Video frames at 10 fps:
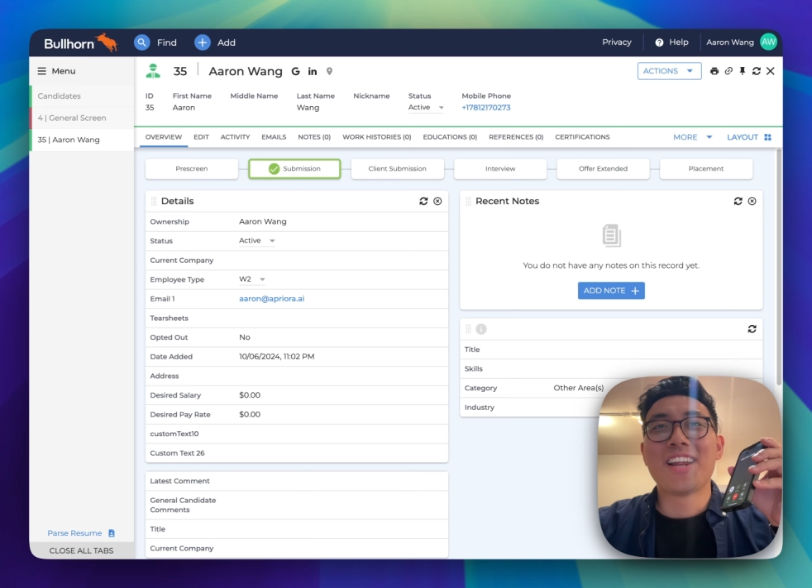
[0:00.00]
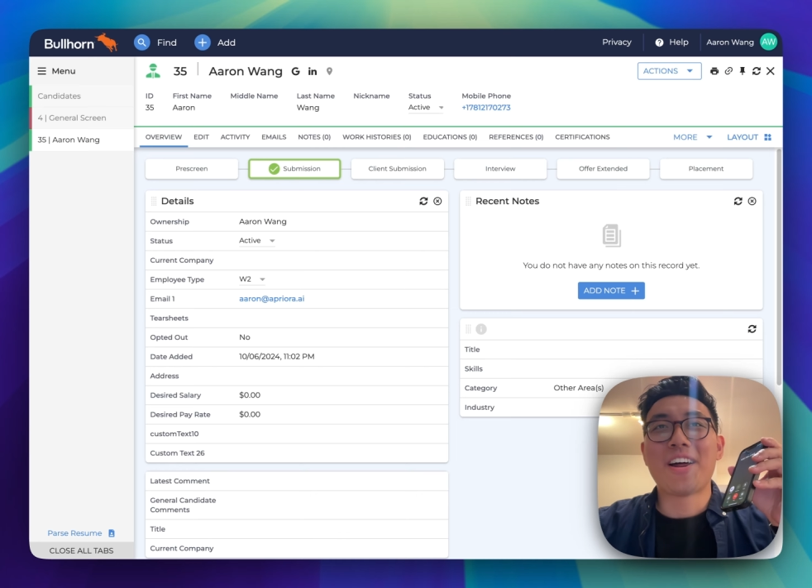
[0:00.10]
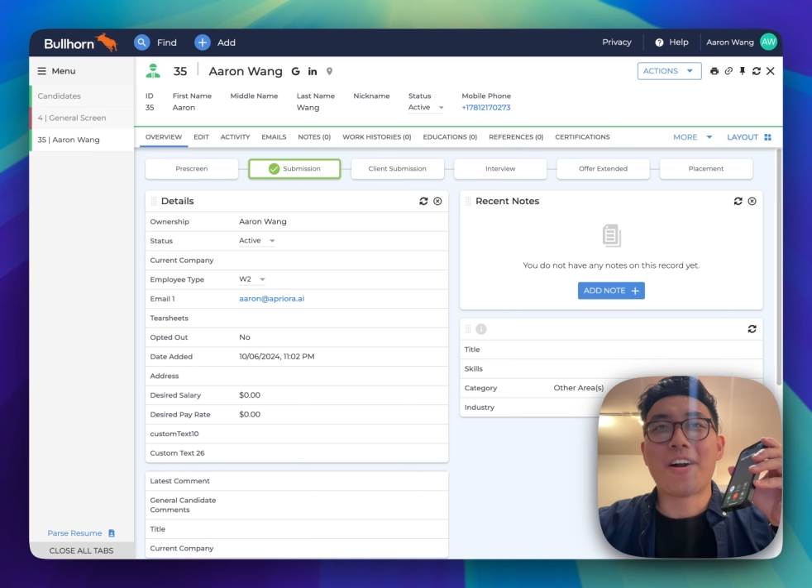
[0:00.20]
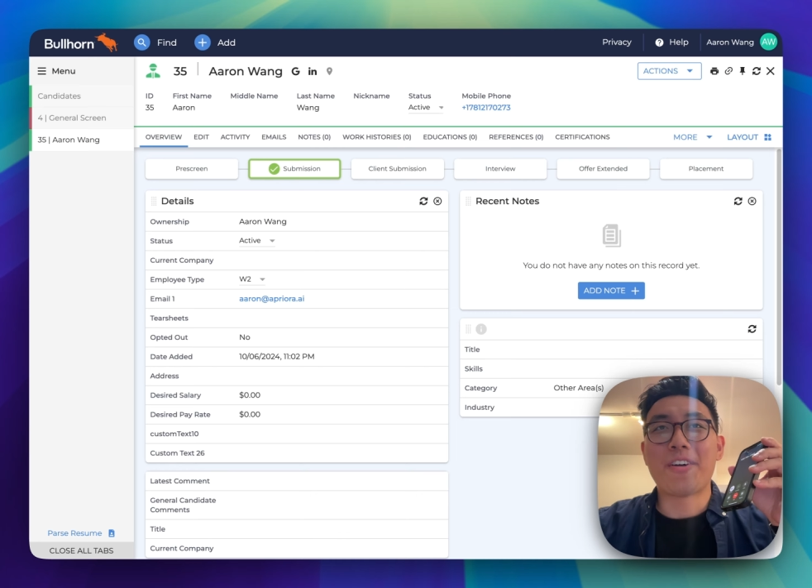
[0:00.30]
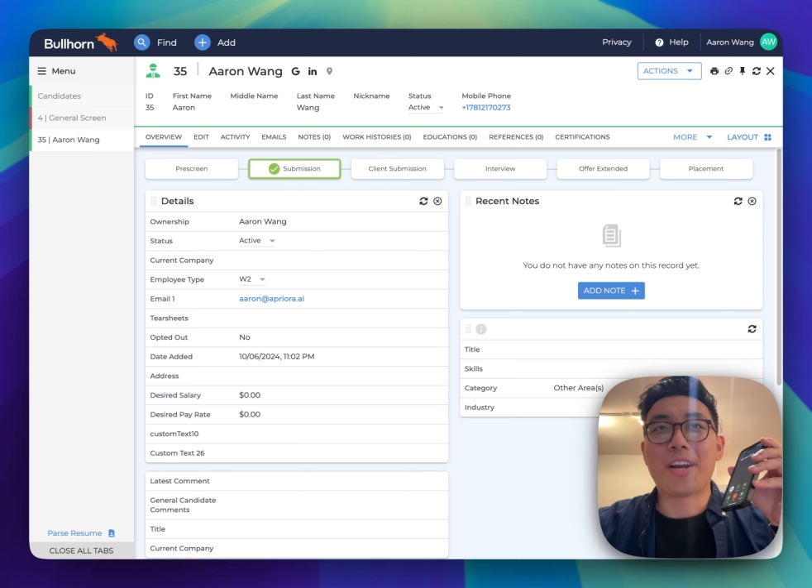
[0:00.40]

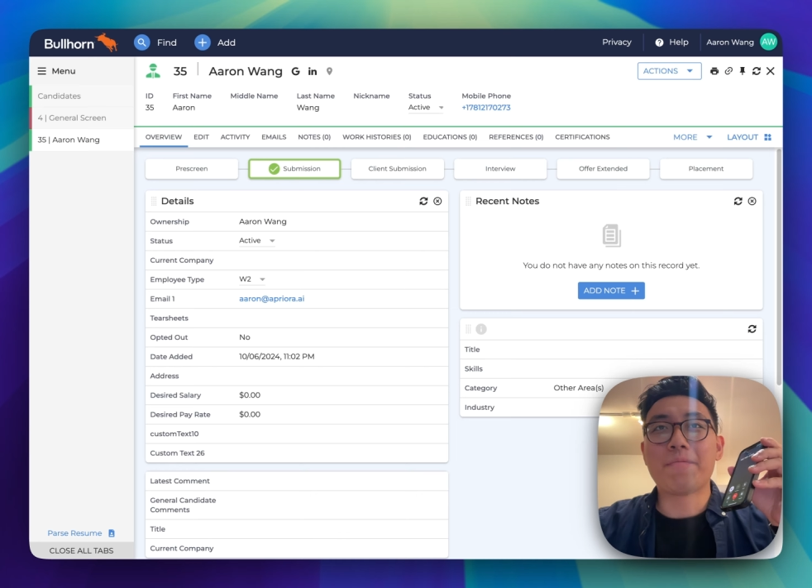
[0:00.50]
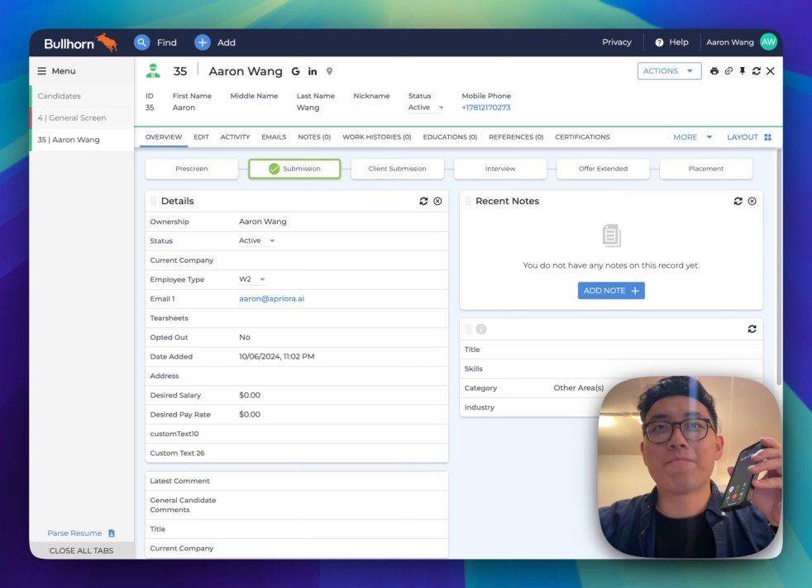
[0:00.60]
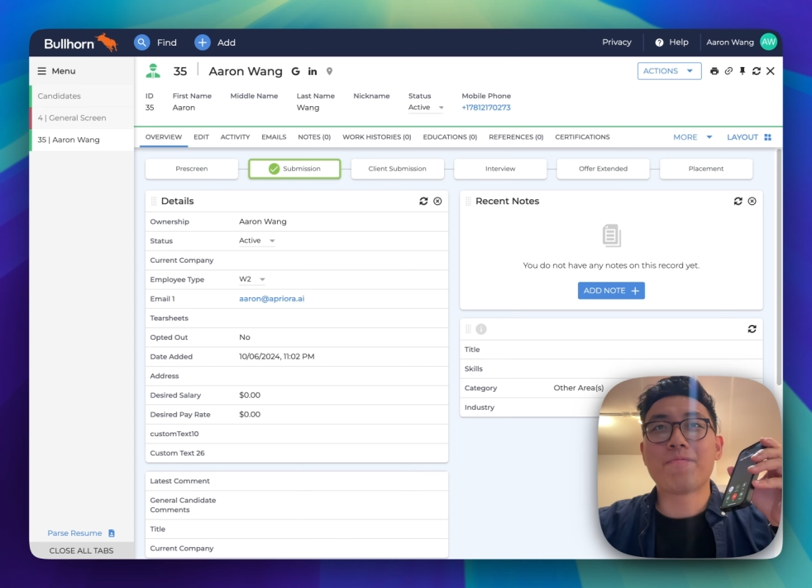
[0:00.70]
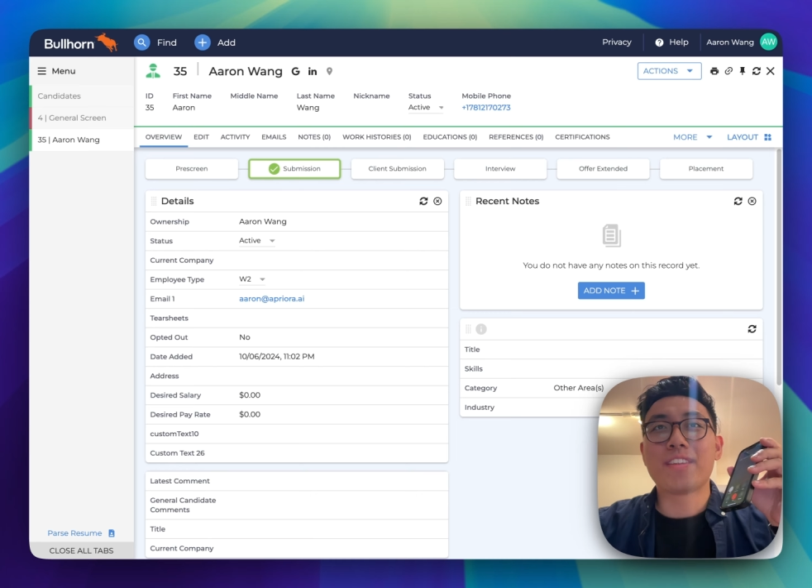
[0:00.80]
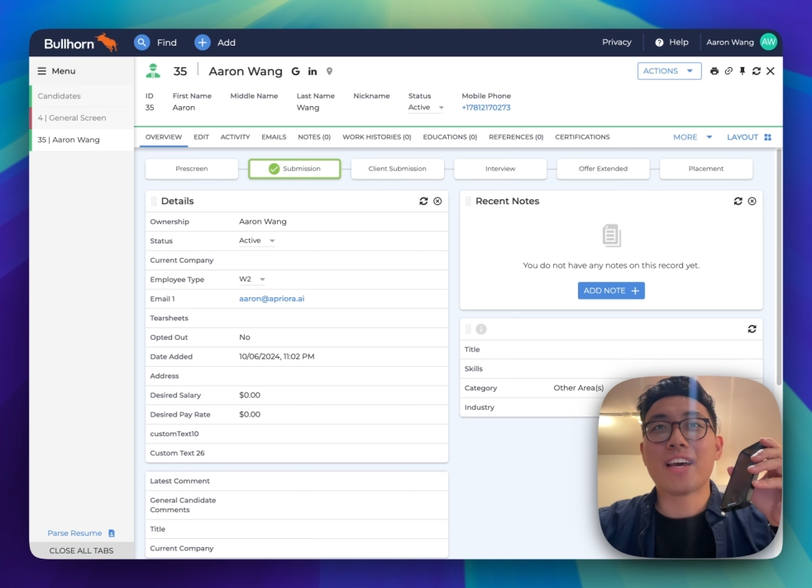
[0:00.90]
All right.
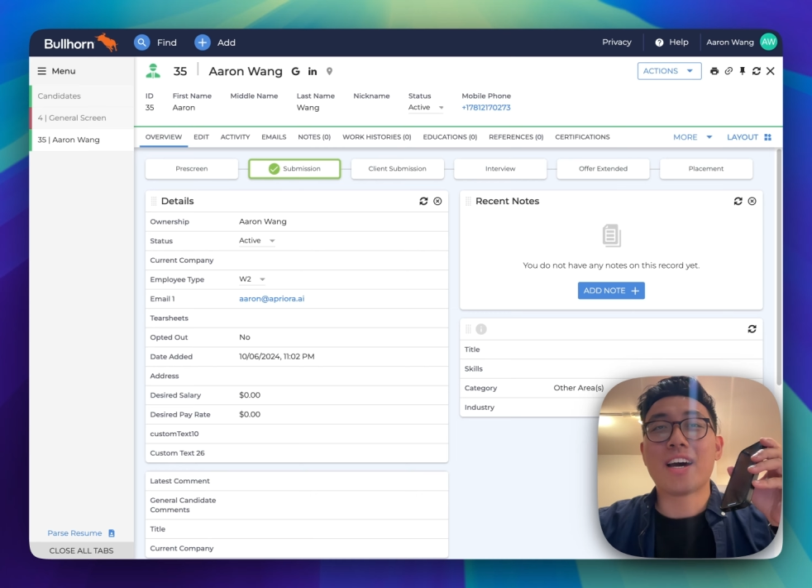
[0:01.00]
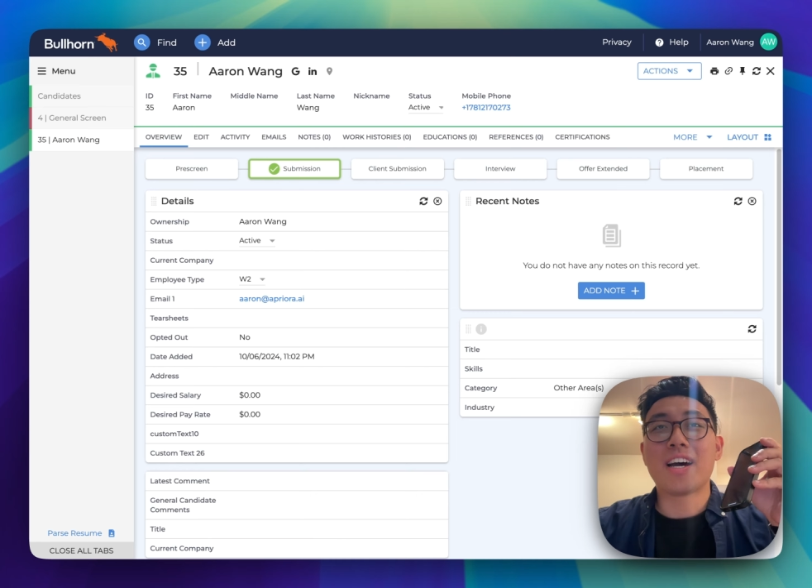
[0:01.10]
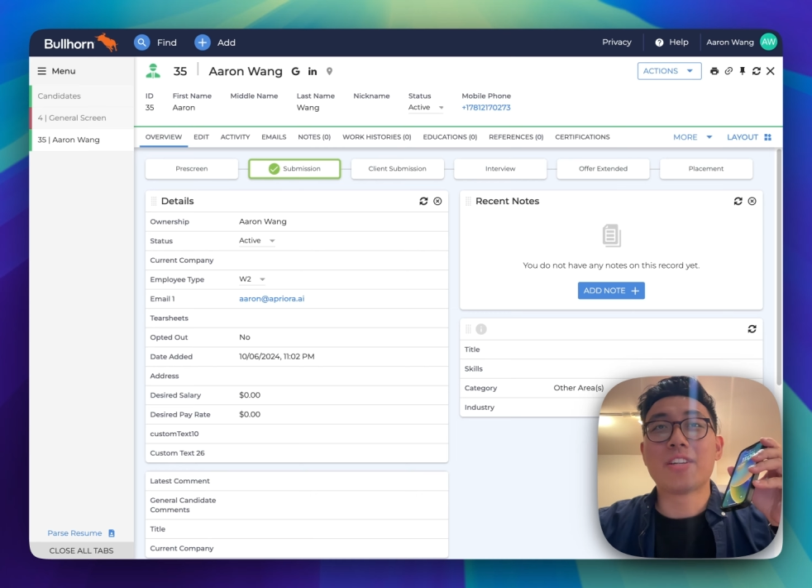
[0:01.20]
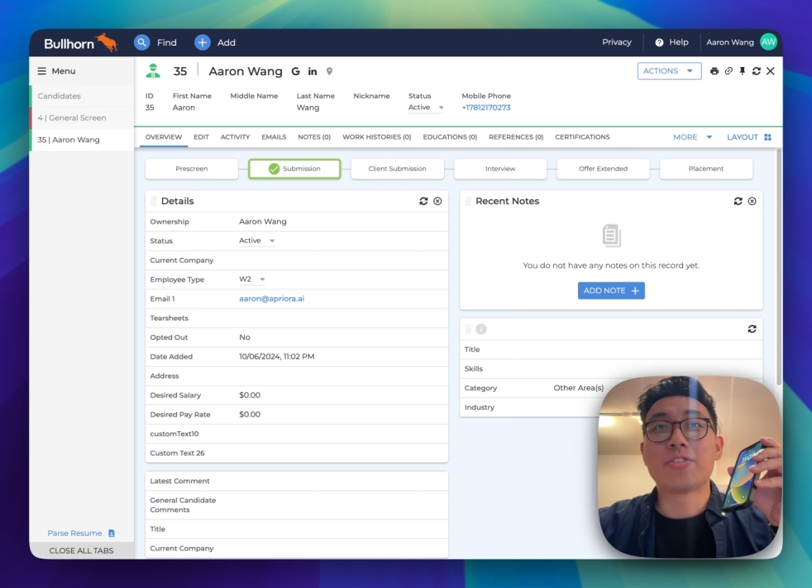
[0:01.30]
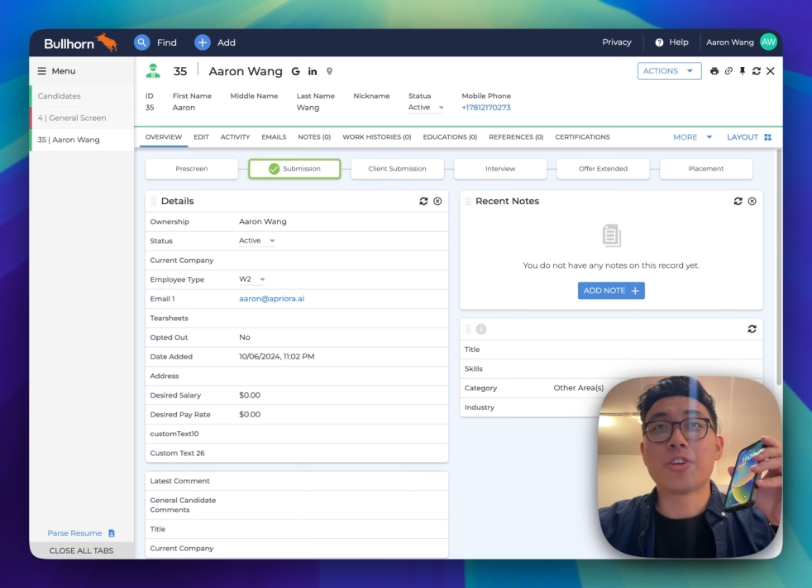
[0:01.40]

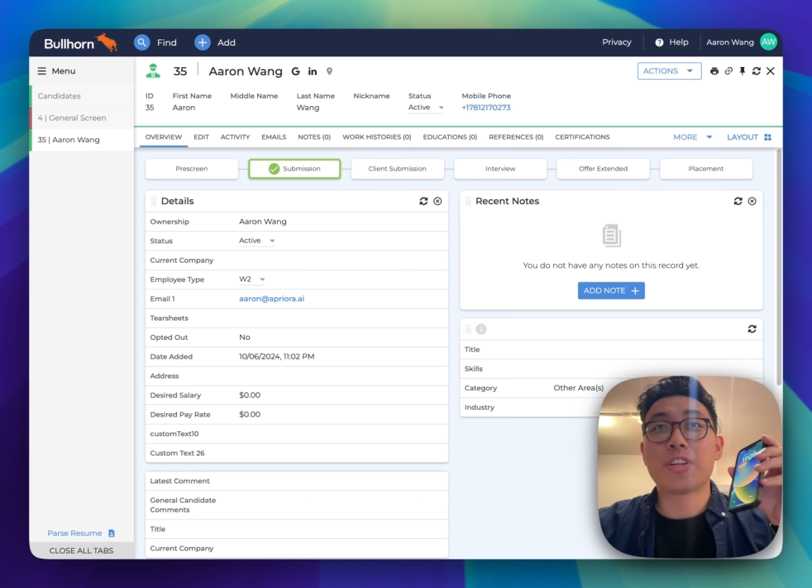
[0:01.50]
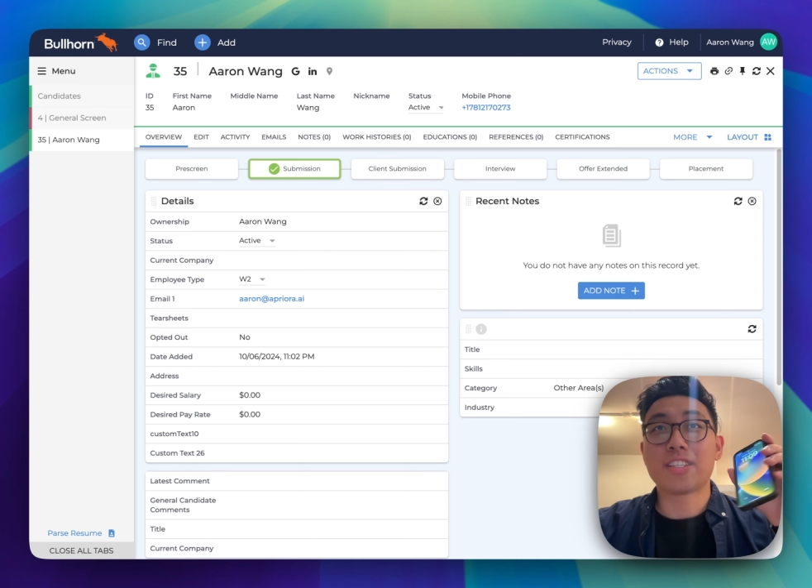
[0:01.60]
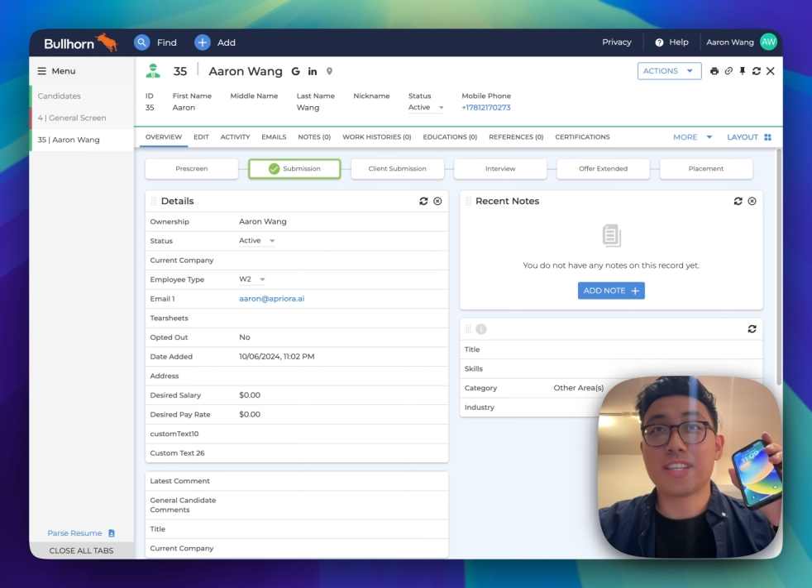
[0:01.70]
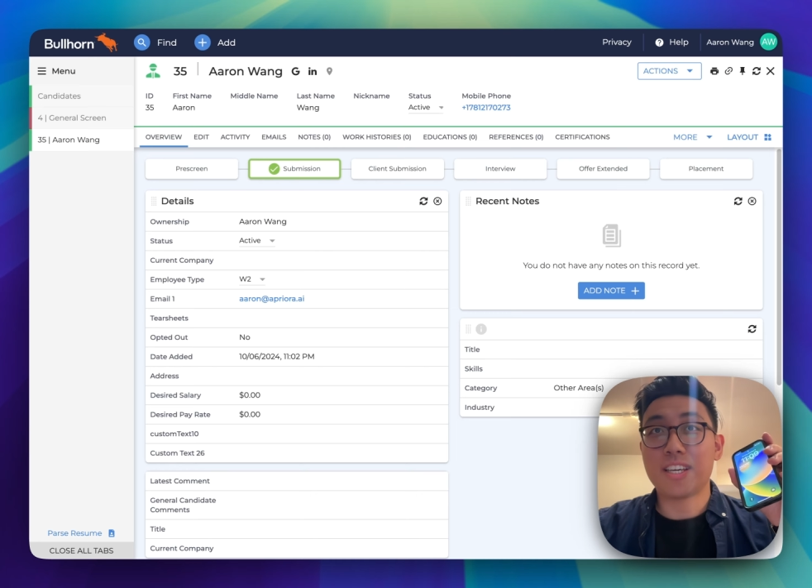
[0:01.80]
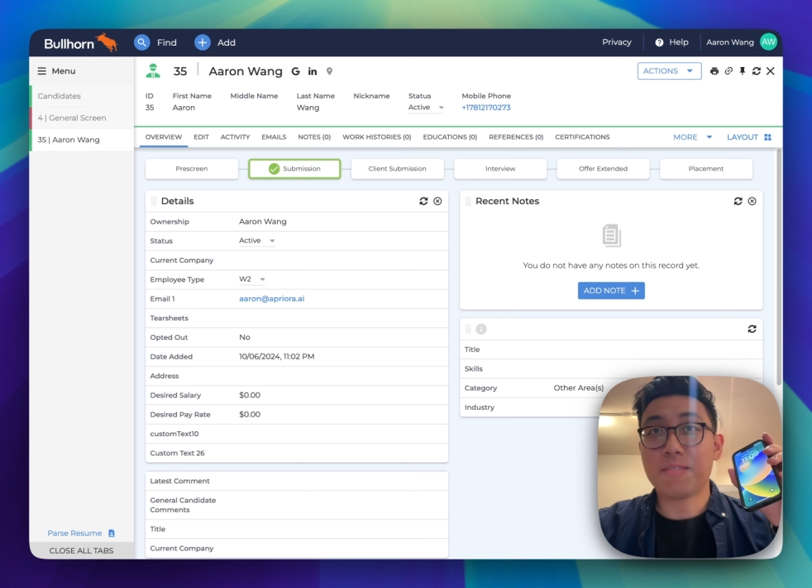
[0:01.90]
And so you can
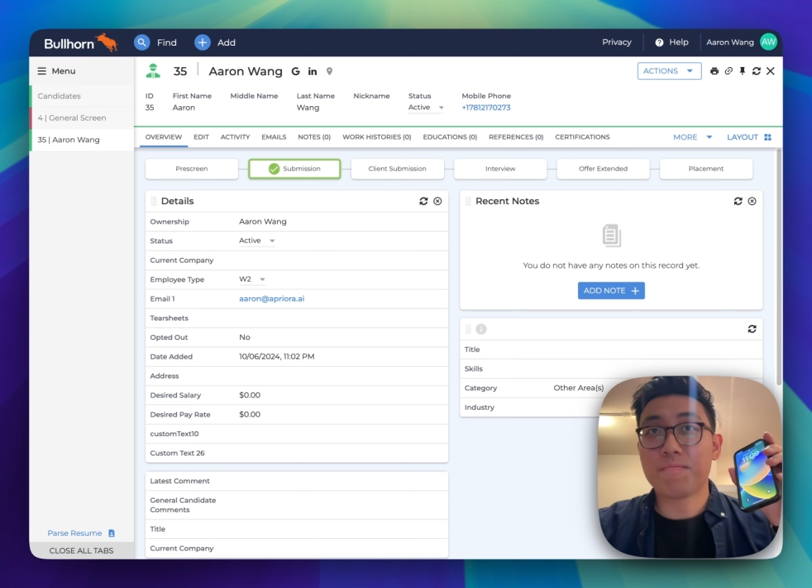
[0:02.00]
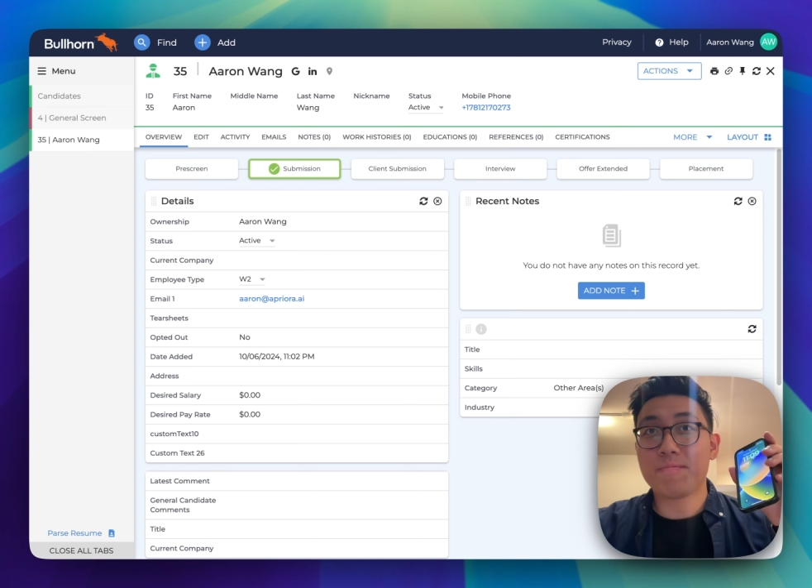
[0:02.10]
see